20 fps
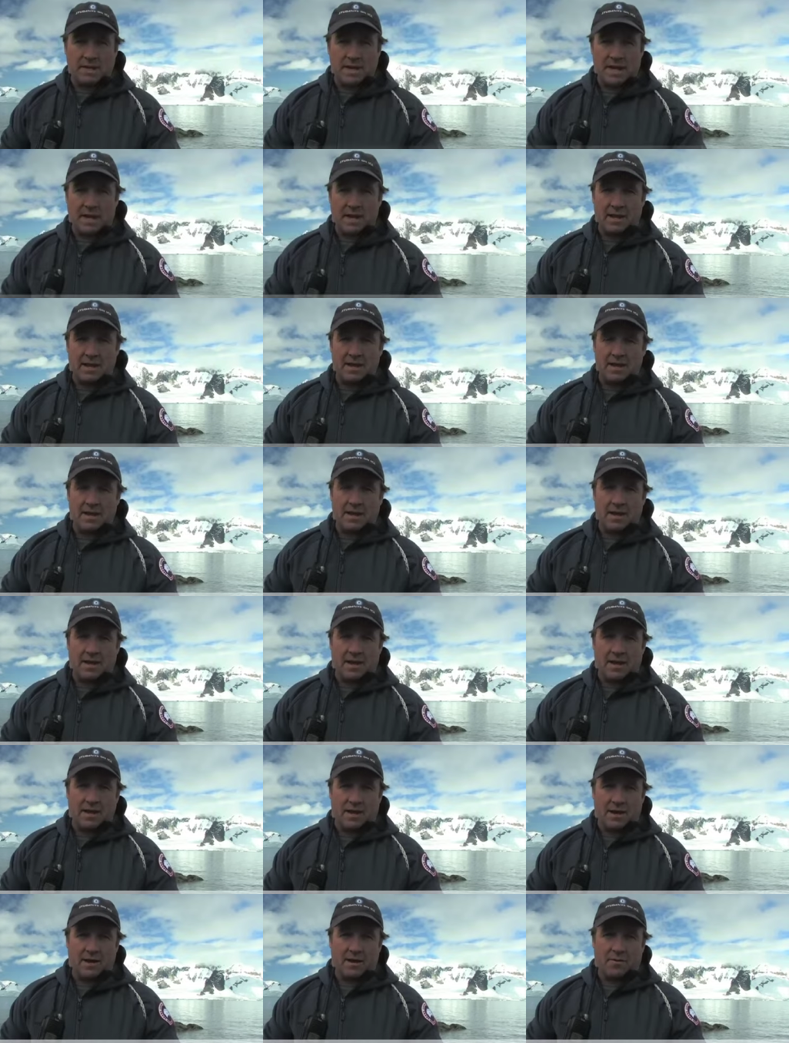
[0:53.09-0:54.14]
day
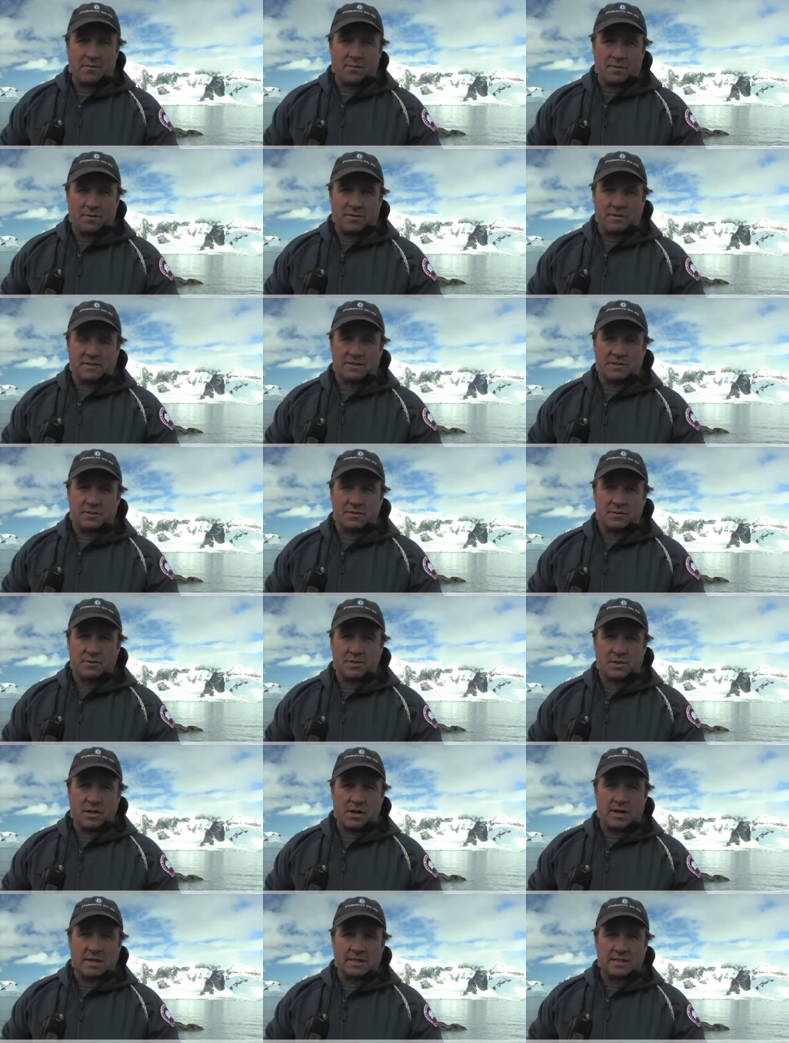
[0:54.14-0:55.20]
uh, with the Students
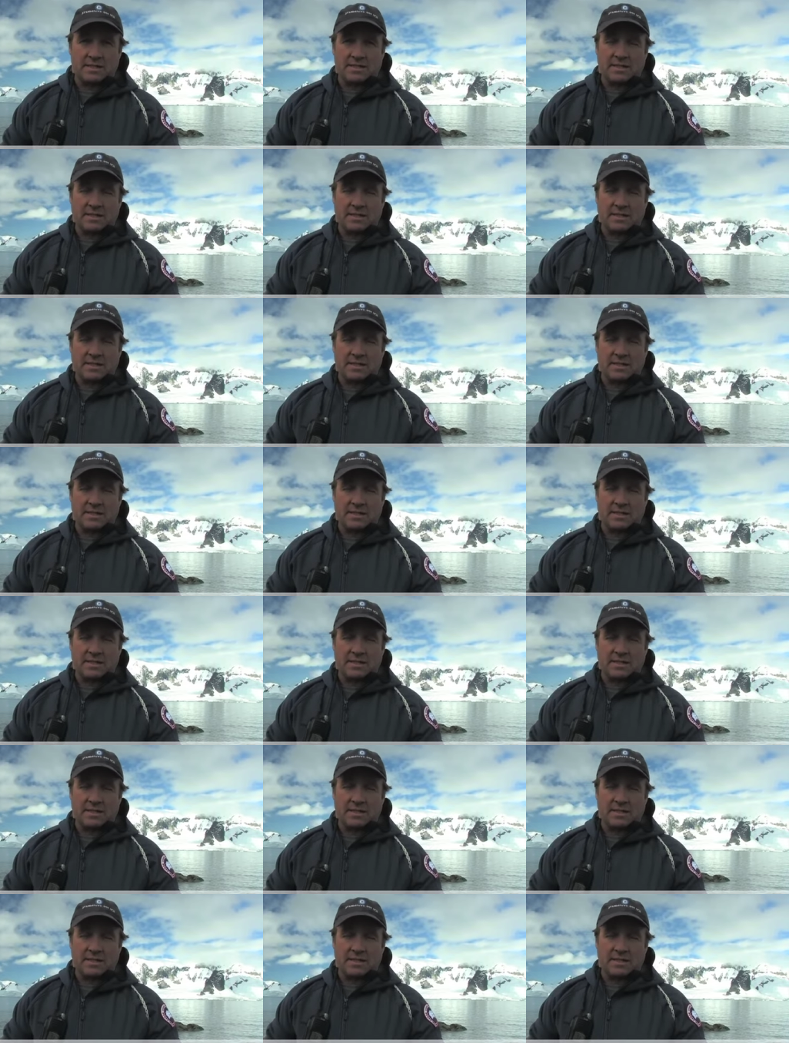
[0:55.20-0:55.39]
on Ice